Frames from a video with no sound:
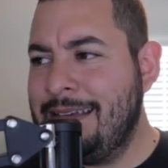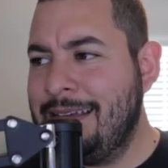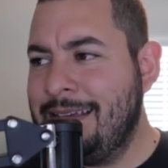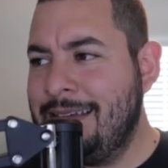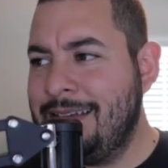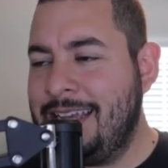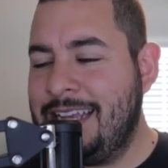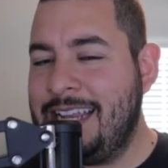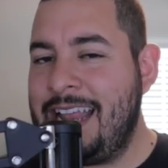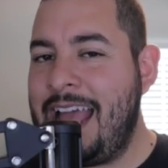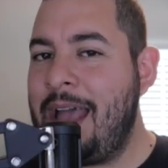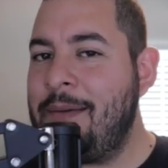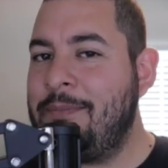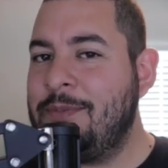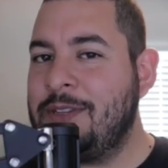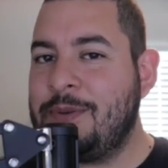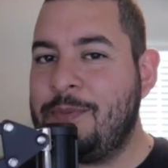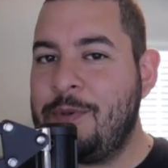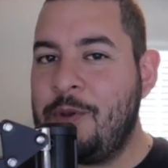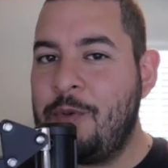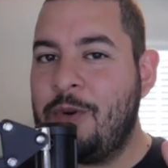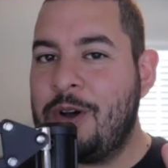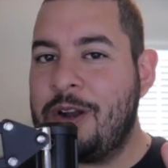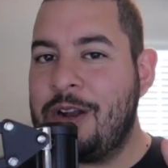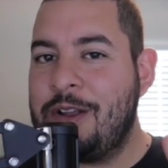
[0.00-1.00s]
It happened to me
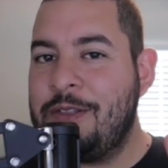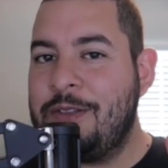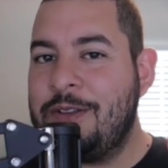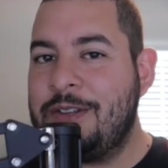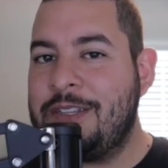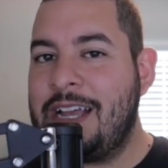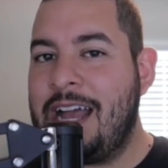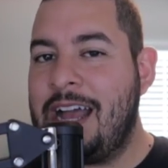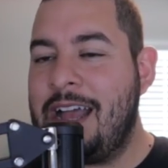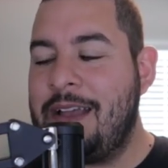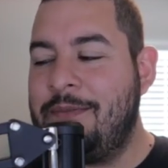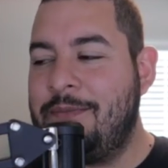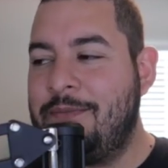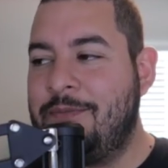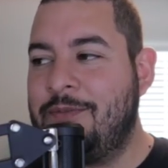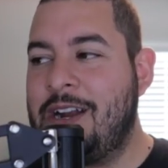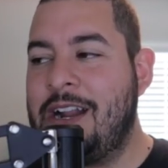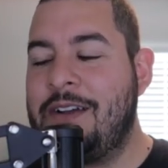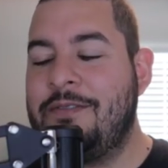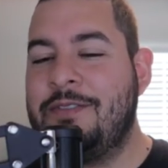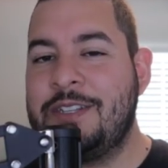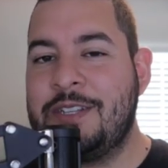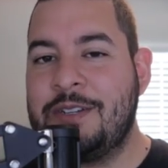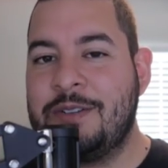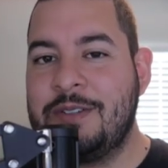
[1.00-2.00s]
one other time when I
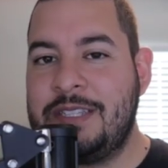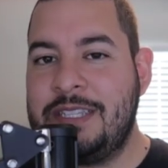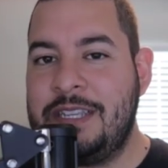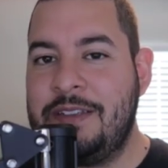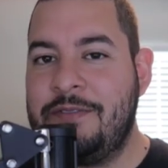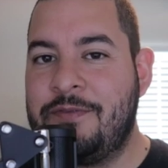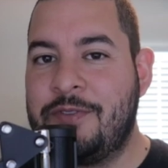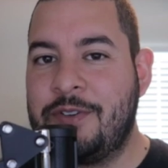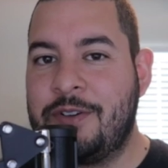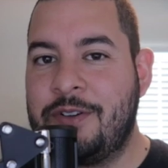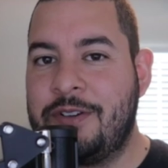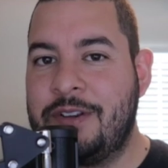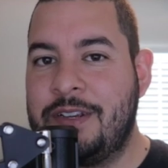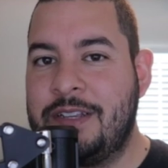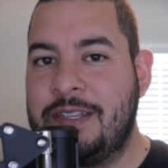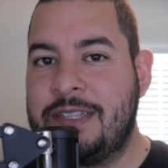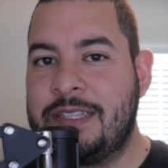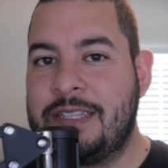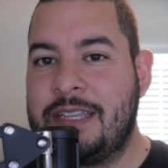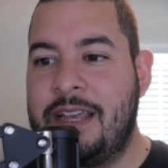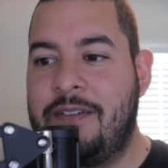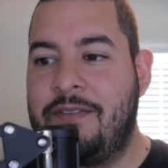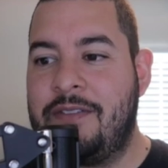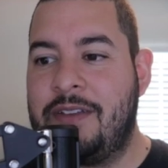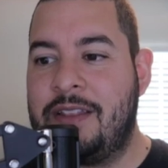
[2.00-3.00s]
went to go see Furious
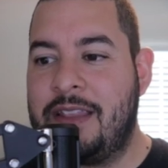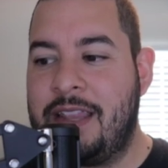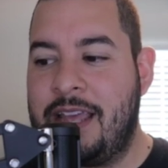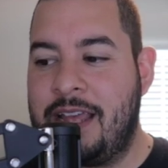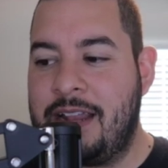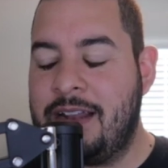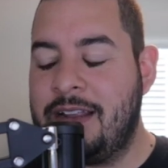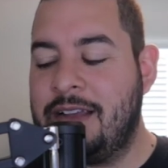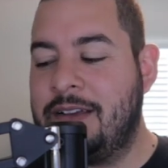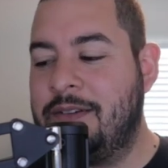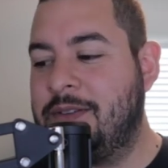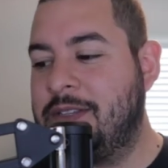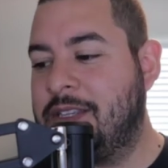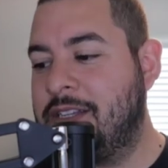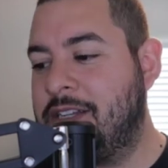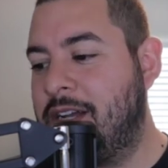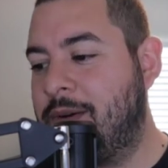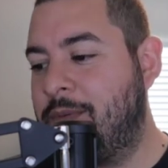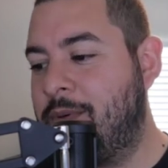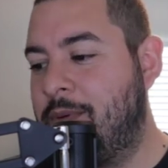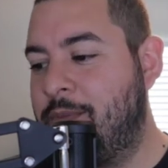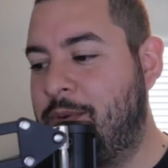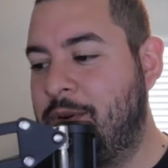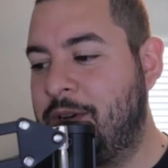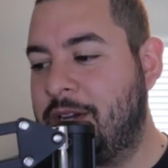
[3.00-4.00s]
7 that it was a
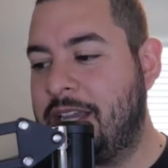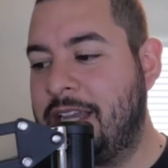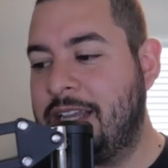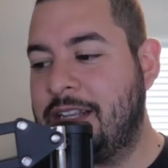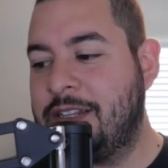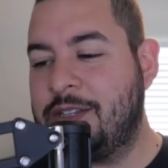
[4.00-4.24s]
double booking.